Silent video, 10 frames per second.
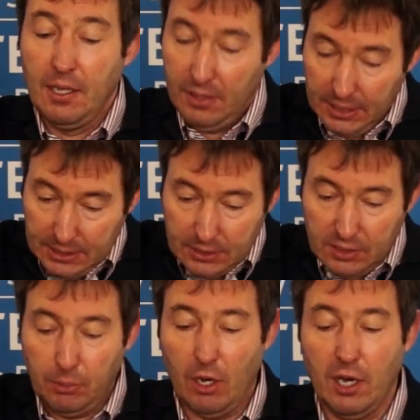This is
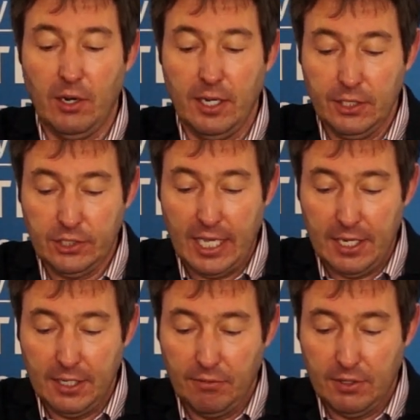the broader
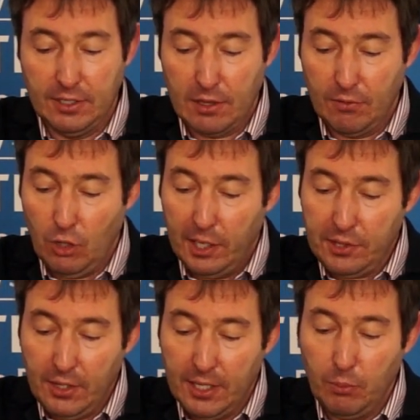understanding of the death of
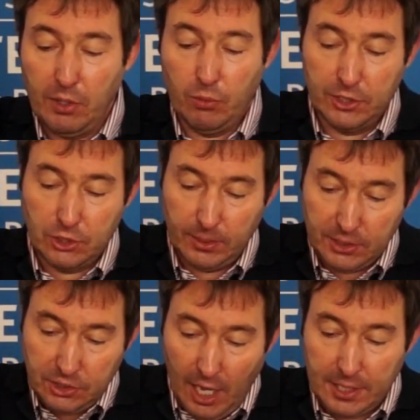God theme with which
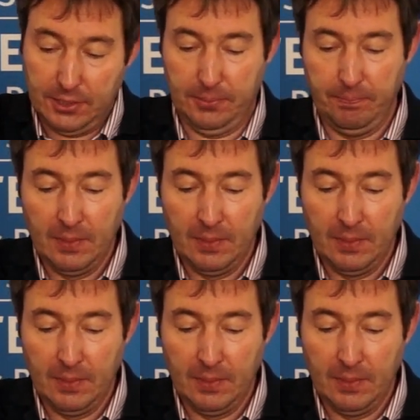we started.